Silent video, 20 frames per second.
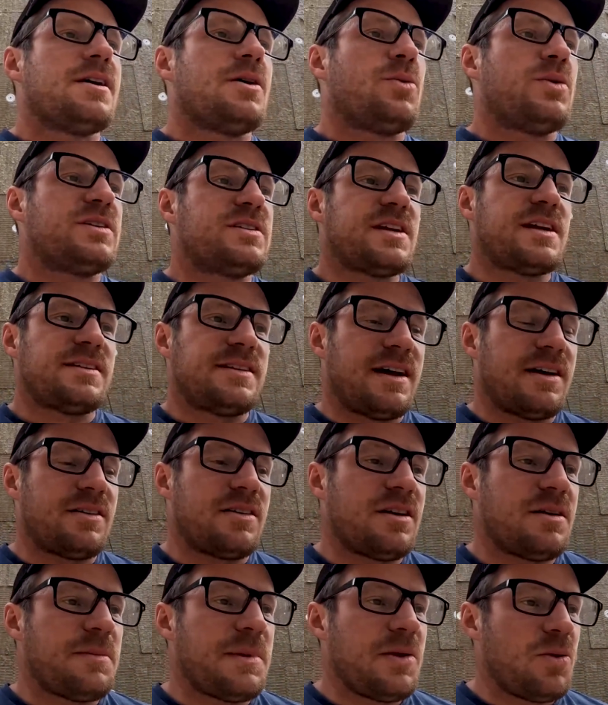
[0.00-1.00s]
We sat down
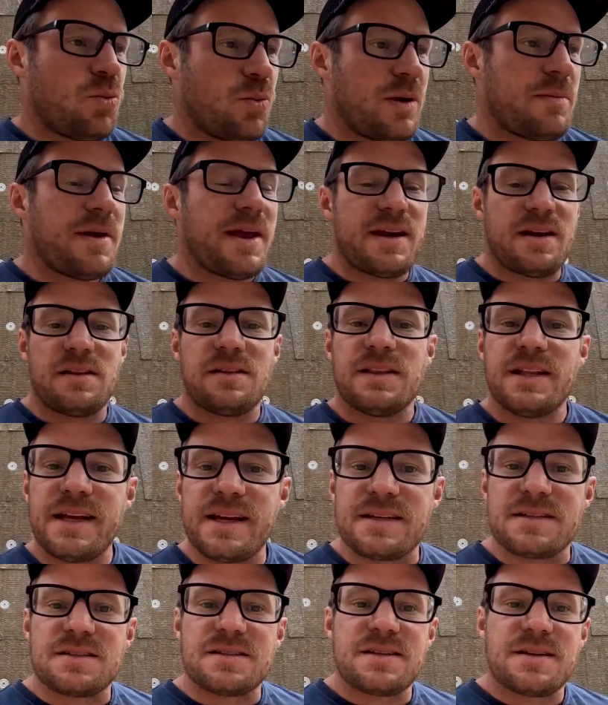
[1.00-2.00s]
and we made a
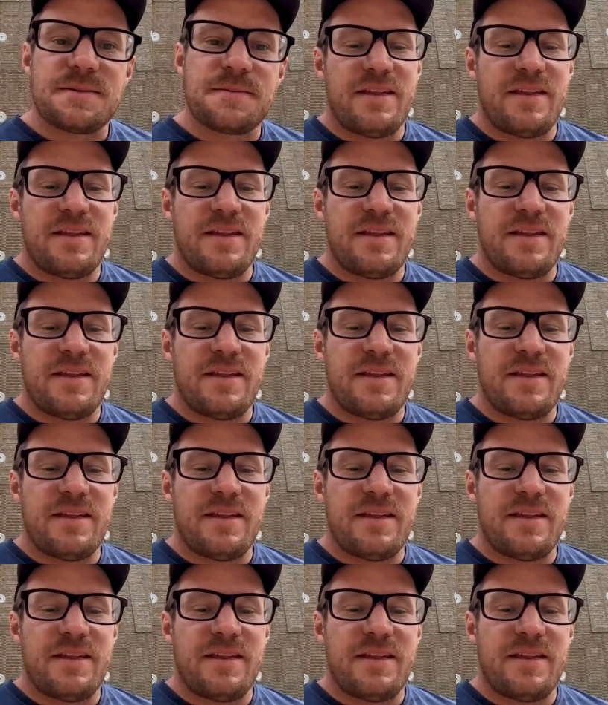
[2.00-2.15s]
list.